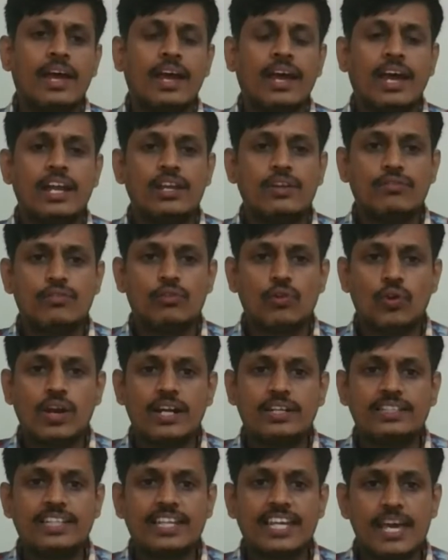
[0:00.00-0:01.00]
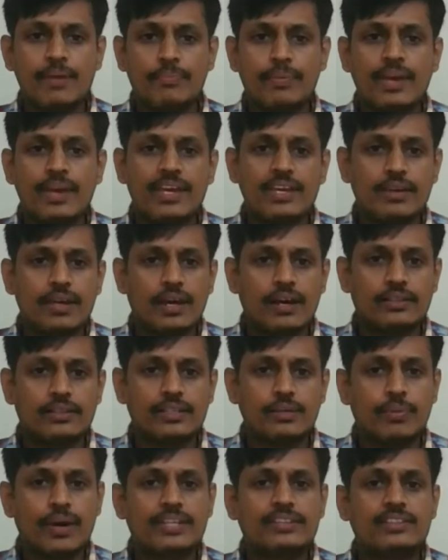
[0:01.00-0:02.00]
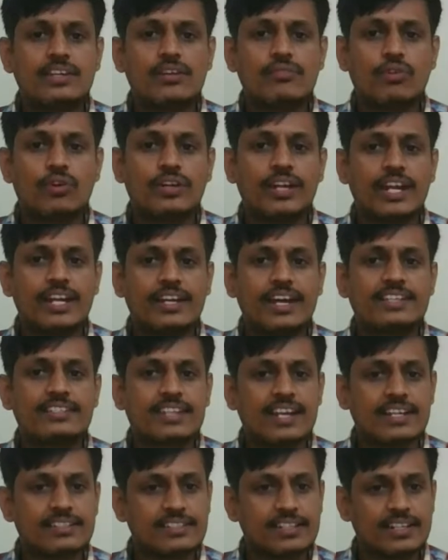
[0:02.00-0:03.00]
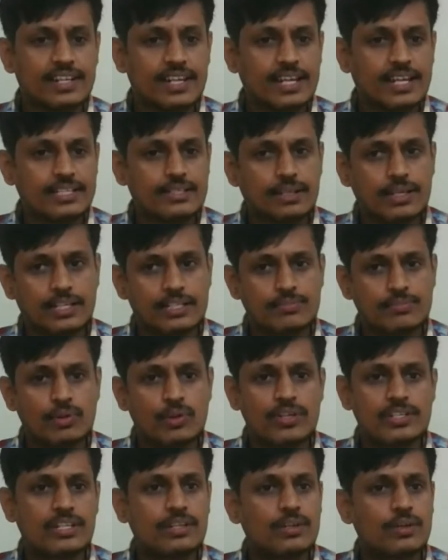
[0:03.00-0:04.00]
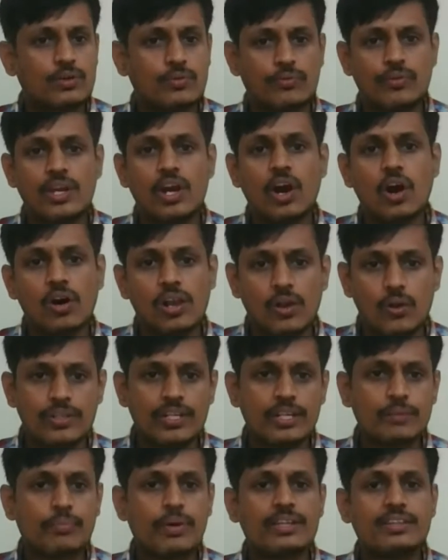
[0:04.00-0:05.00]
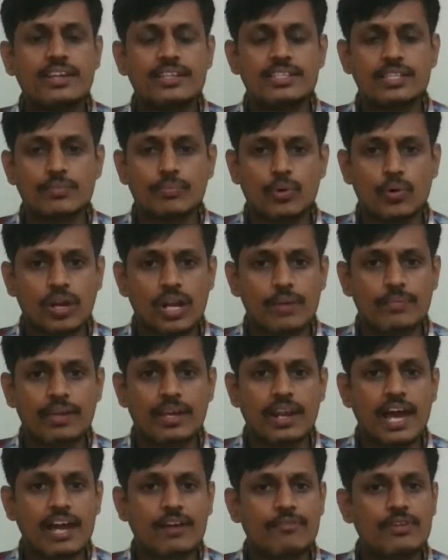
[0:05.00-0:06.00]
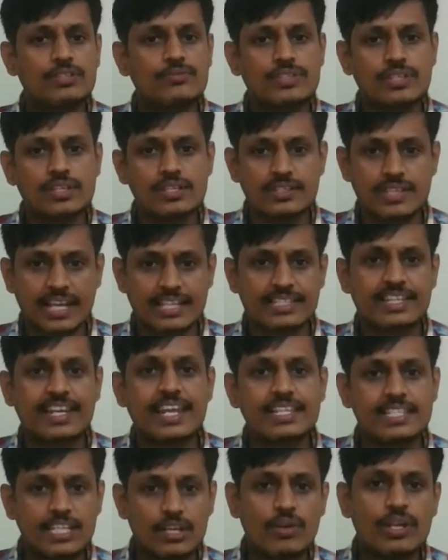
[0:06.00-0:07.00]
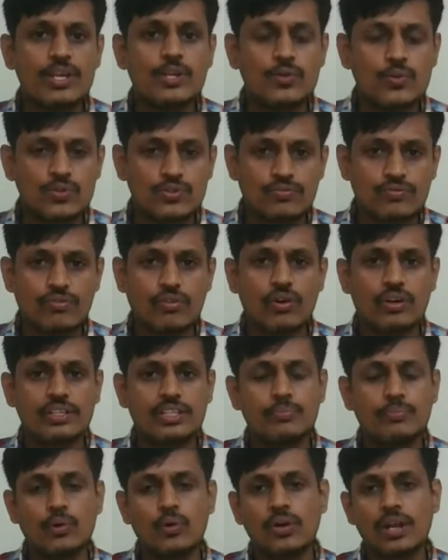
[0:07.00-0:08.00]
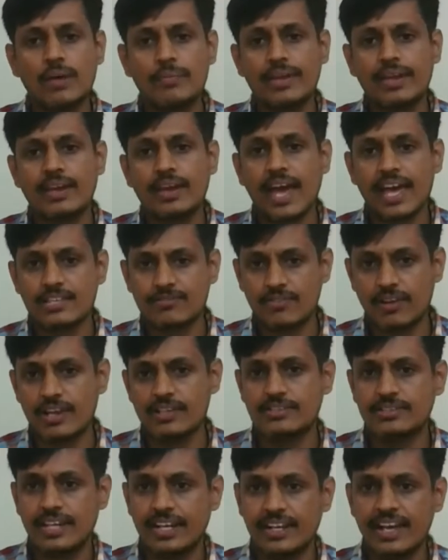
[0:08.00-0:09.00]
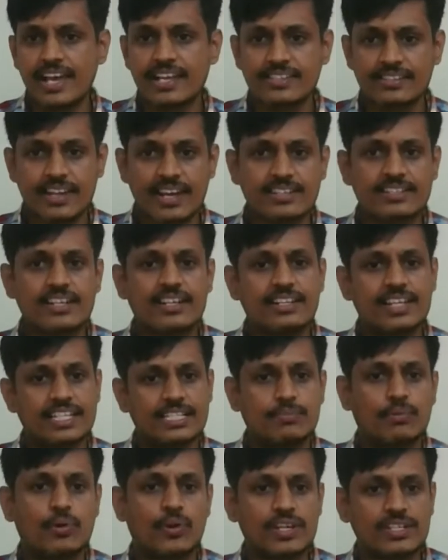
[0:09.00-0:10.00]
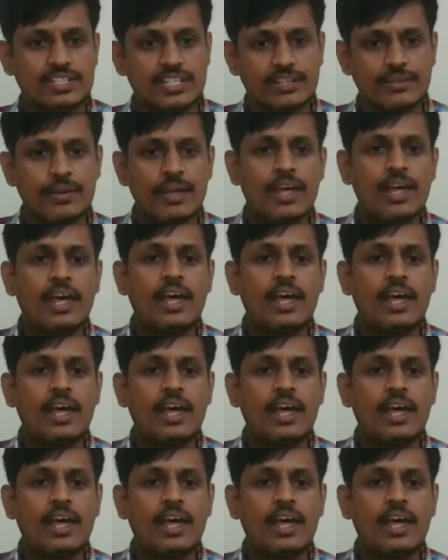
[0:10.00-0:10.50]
And if you look at the API, the Python for data extraction and exploration, we all know that Python is a programming language which is extensively used for the programming as well as data extraction and exploration.